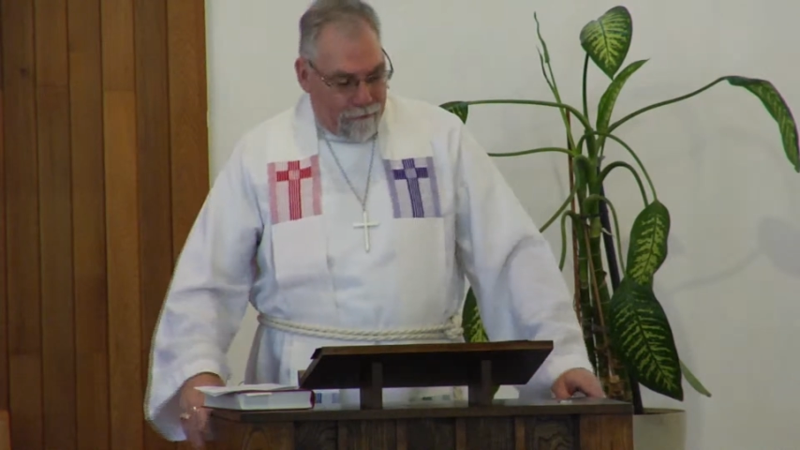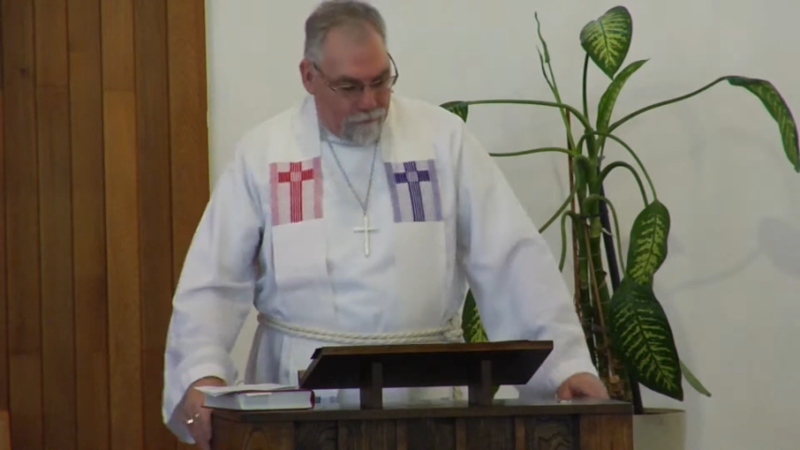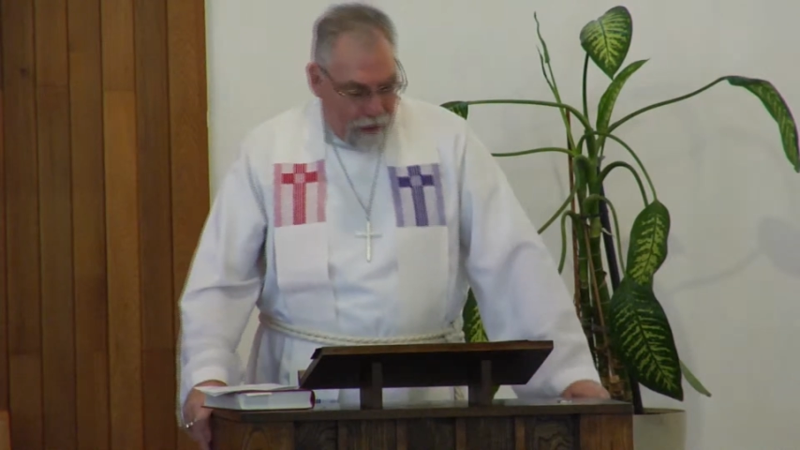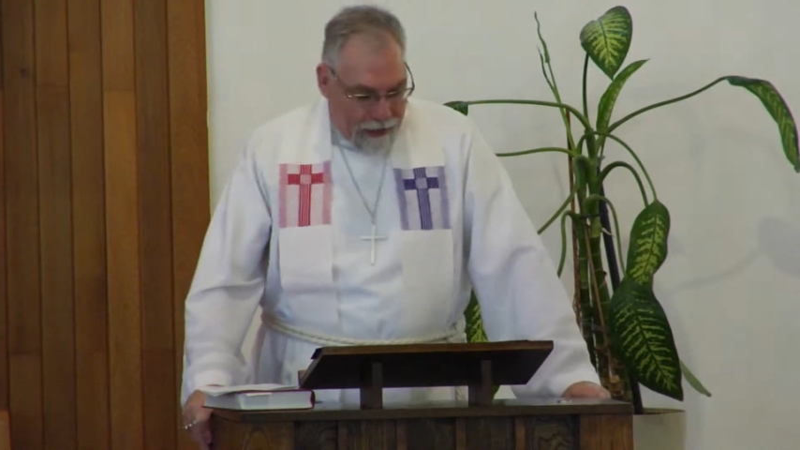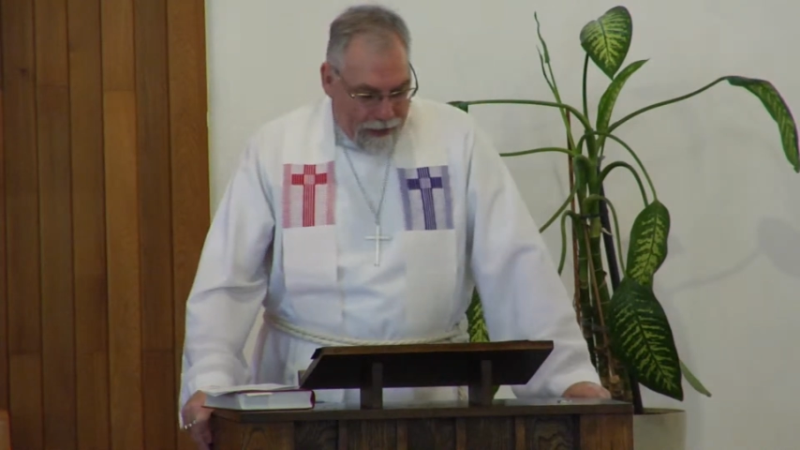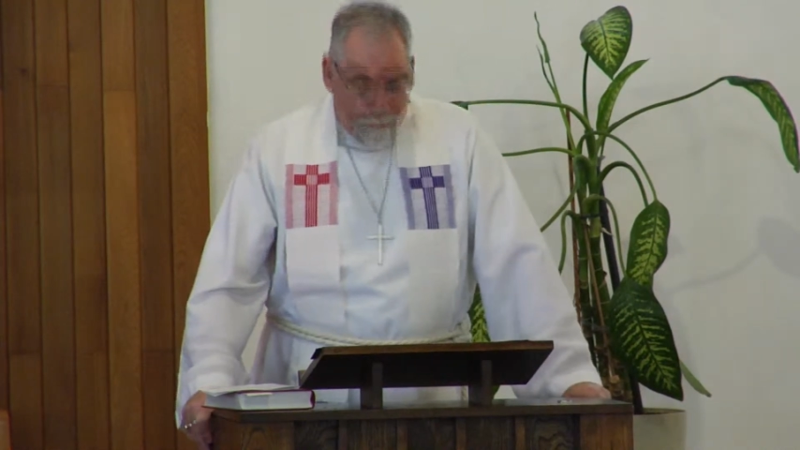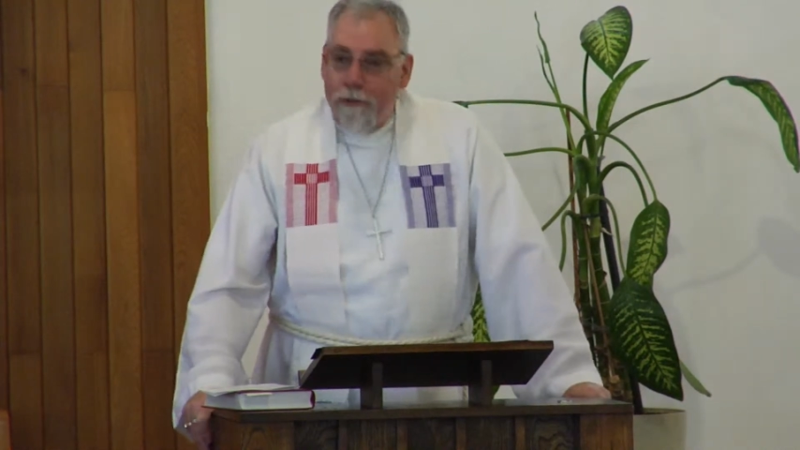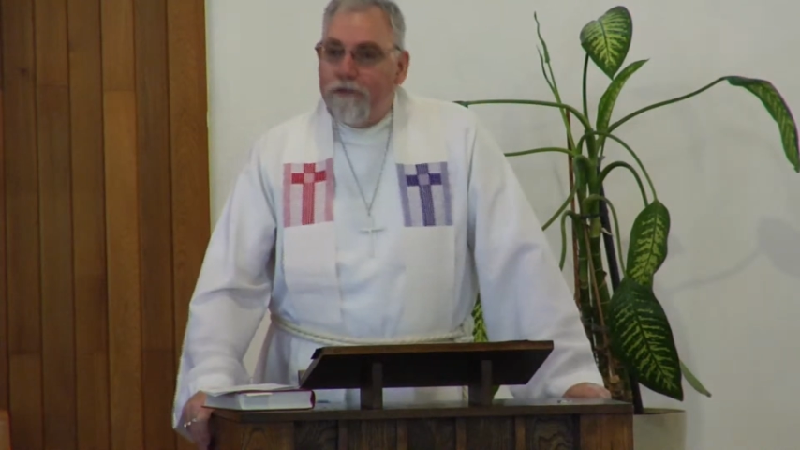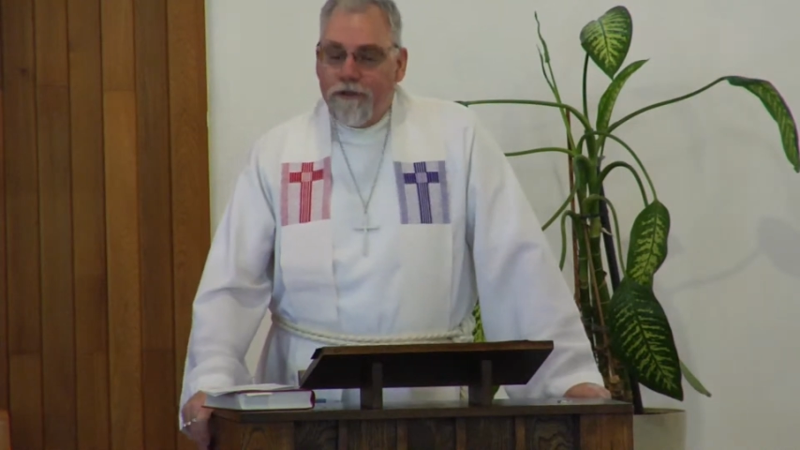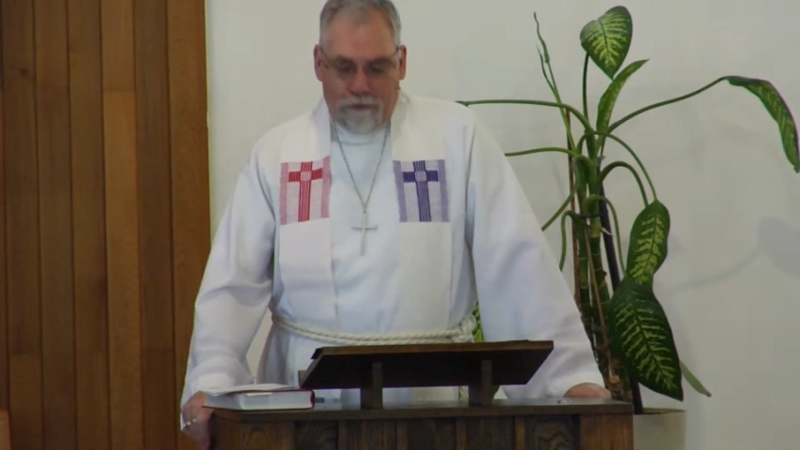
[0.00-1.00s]
to Friday
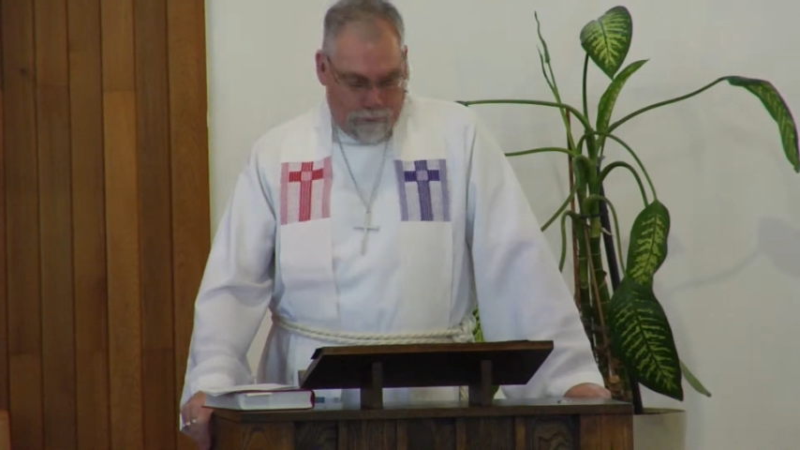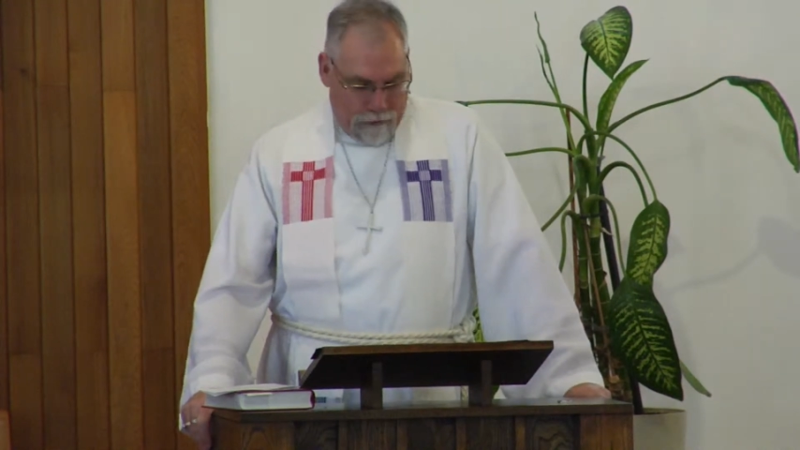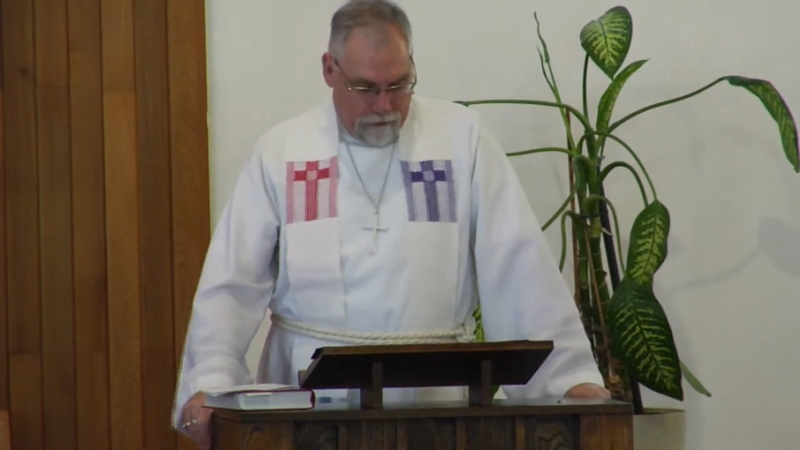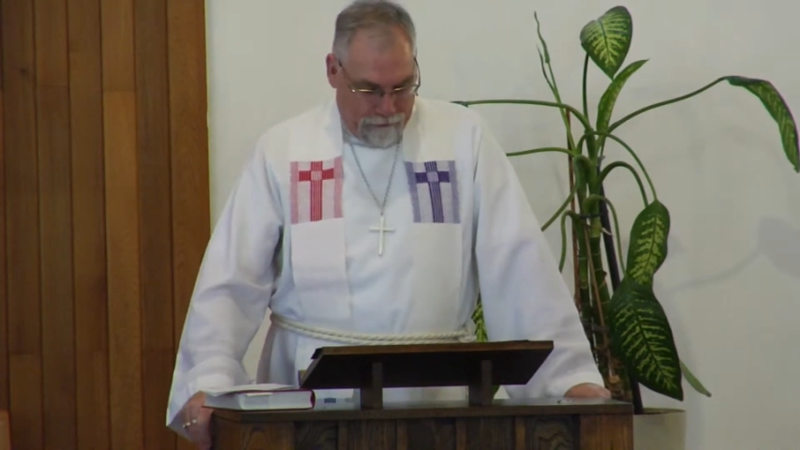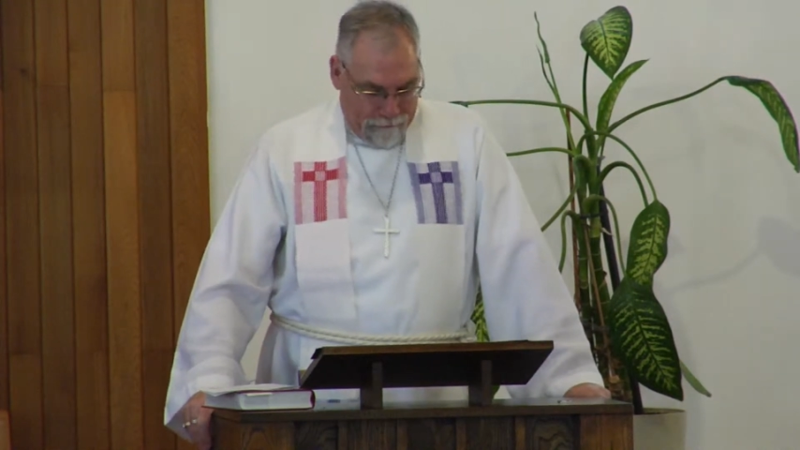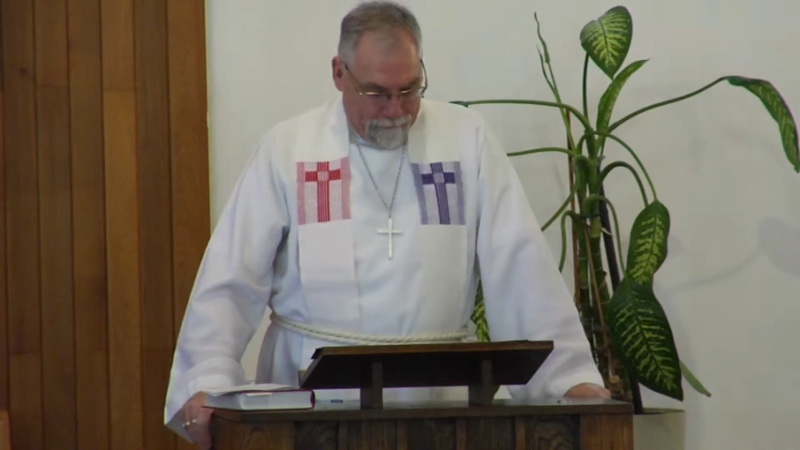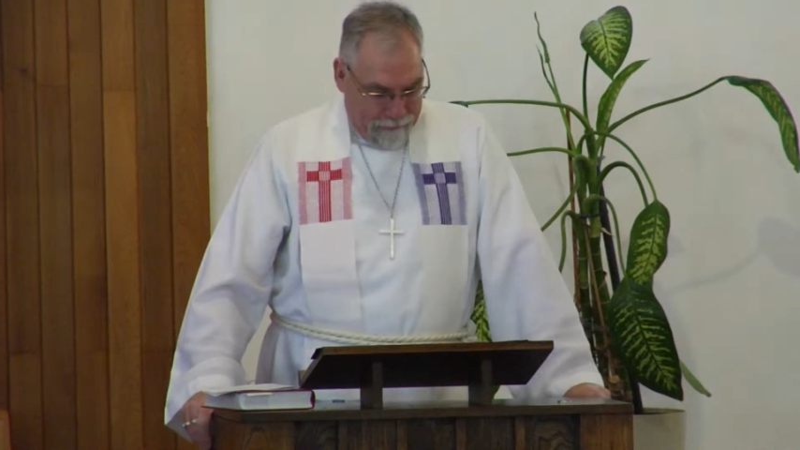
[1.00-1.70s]
business world.